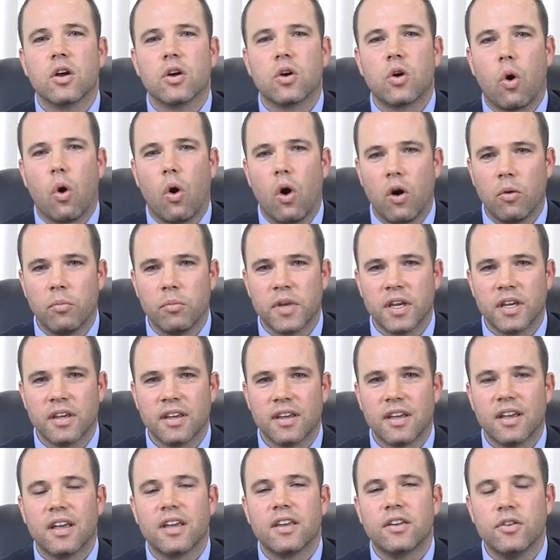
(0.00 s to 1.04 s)
Call me.
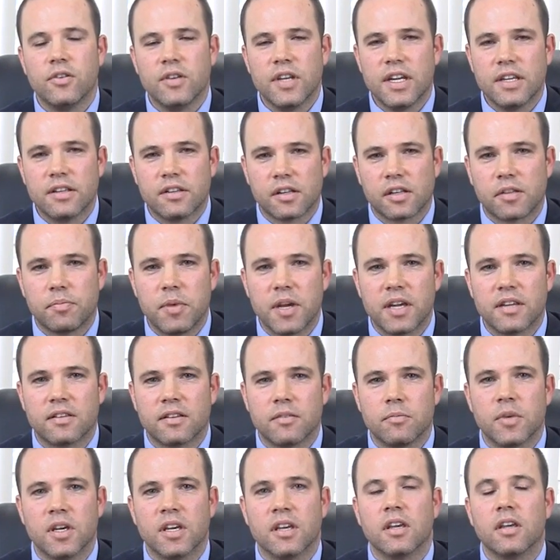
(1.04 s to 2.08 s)
You need to speak
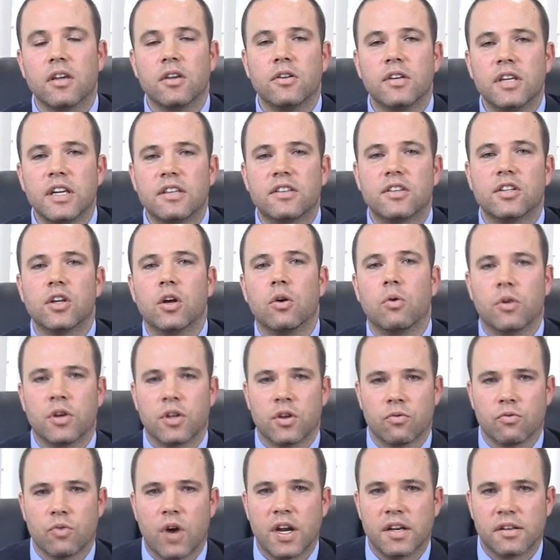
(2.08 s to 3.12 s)
to me. You need to know what
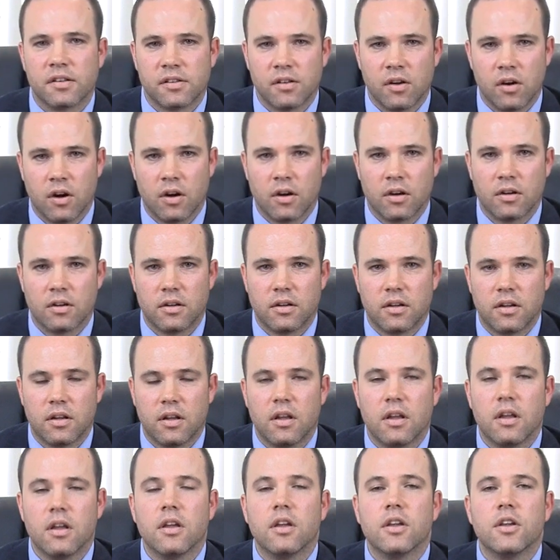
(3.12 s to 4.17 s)
your rights are.
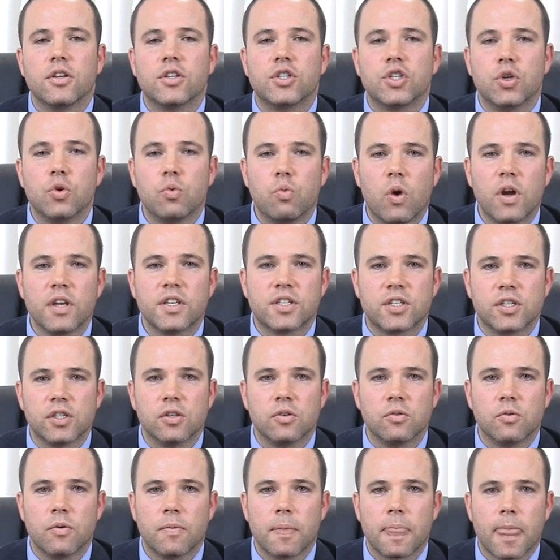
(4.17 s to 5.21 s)

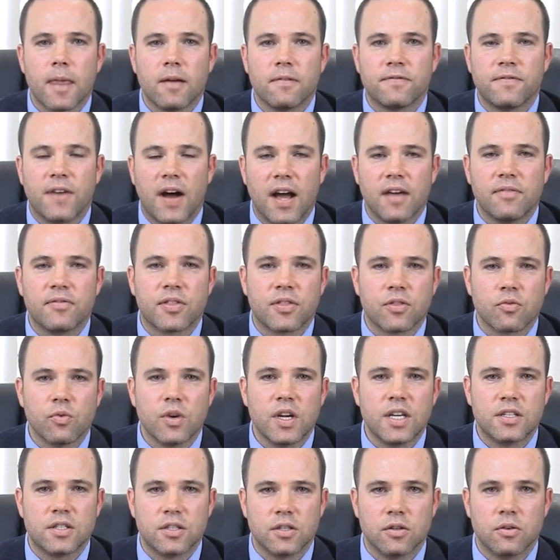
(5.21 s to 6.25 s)

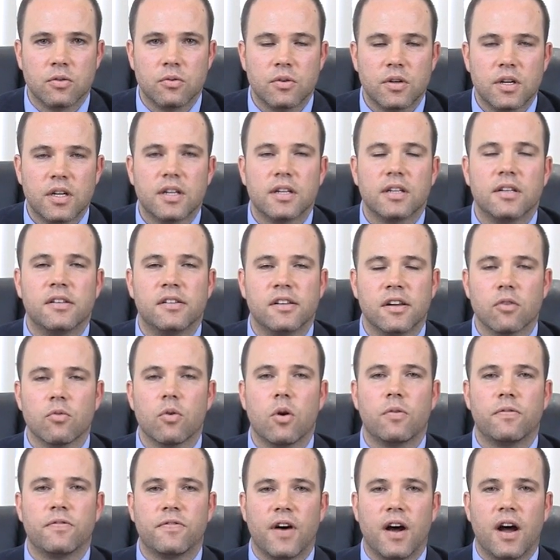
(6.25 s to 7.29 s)

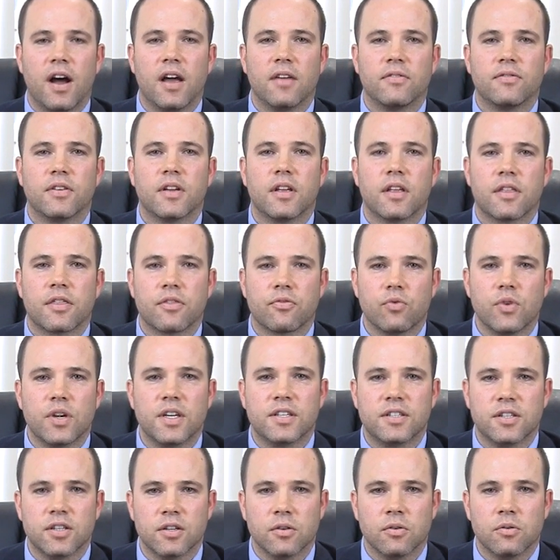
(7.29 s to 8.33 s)

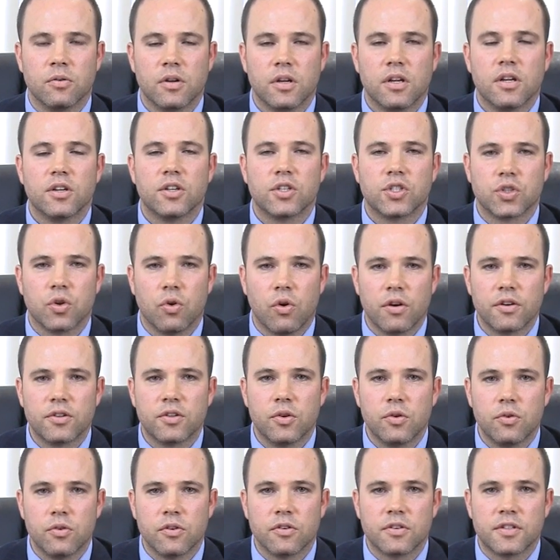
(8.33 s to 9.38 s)
212-532-0532. Sean
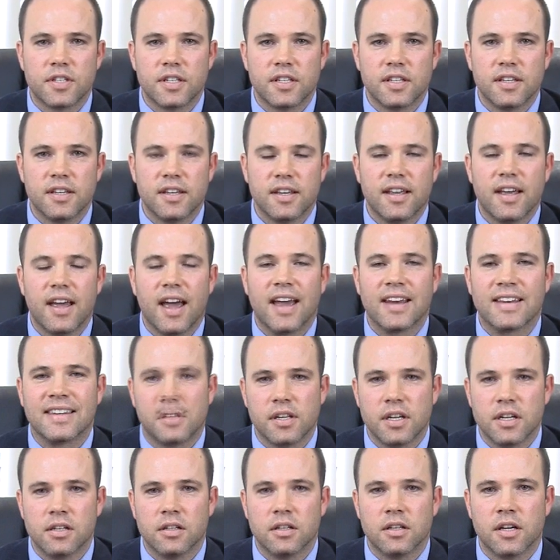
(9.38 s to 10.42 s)
Coonerty at
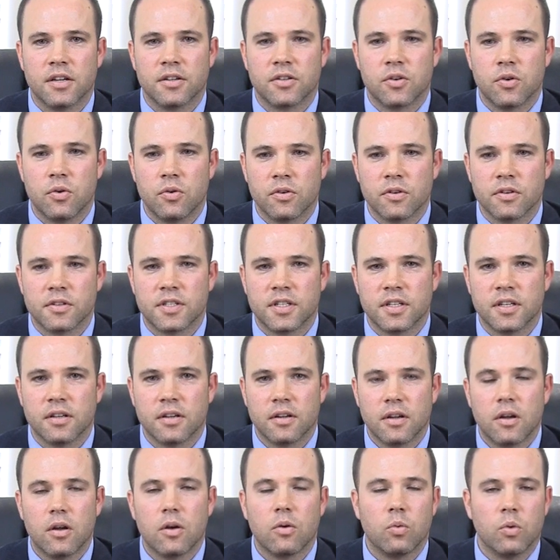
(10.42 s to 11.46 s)
Siegel Coonerty.
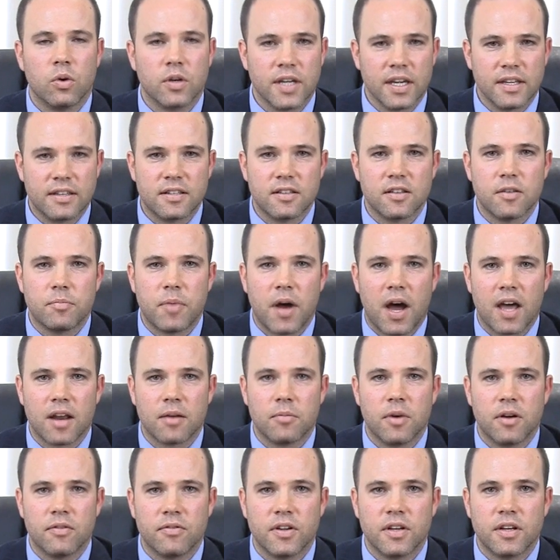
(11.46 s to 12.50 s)
We'll get to the
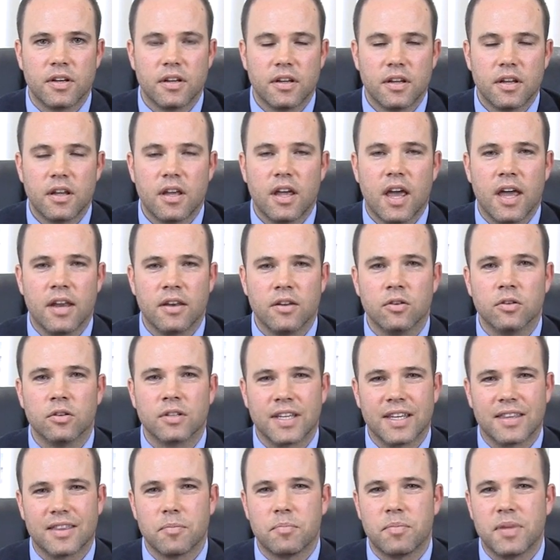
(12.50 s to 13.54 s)
bottom of it, and you'll
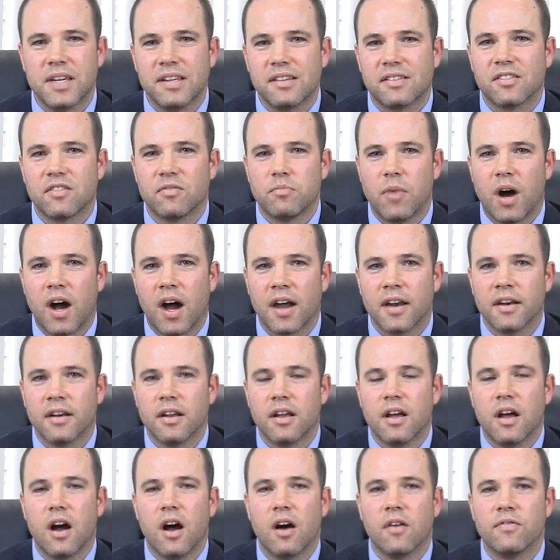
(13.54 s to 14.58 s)
get the peace of mind
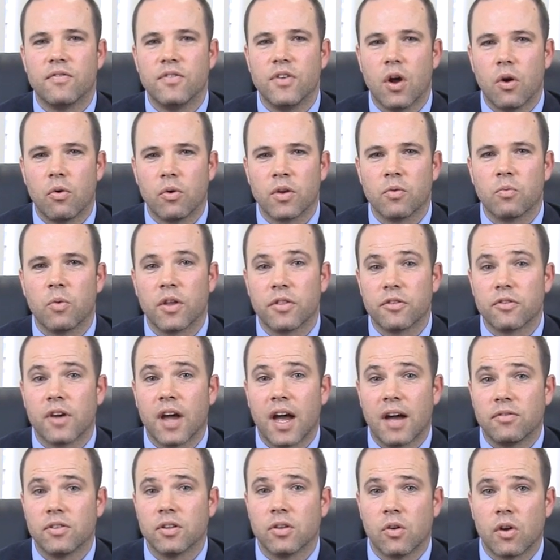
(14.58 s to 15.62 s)
of knowing whether you
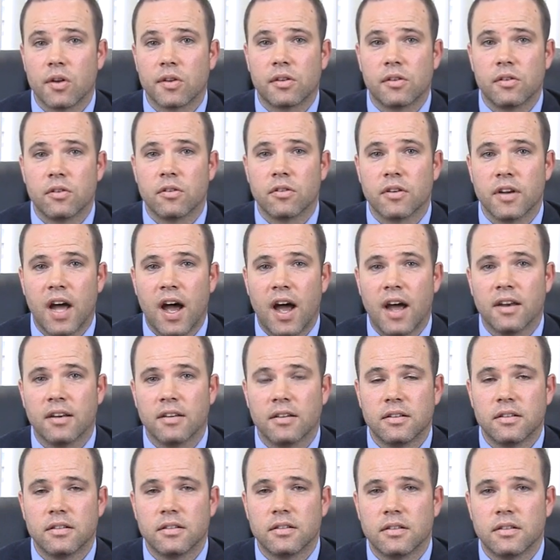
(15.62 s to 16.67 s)
have a lawsuit or not.
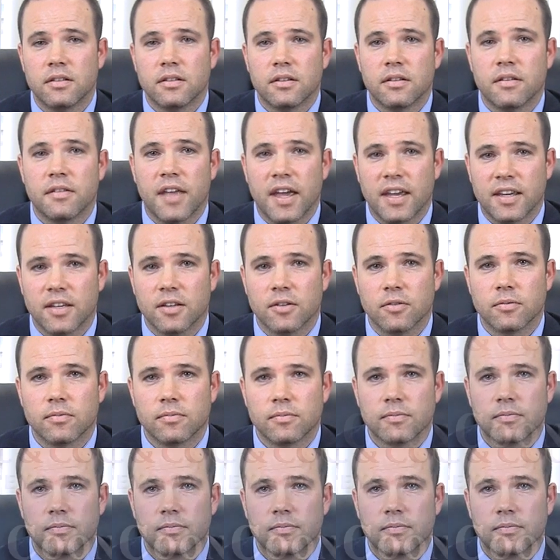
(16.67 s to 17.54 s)
Thank you.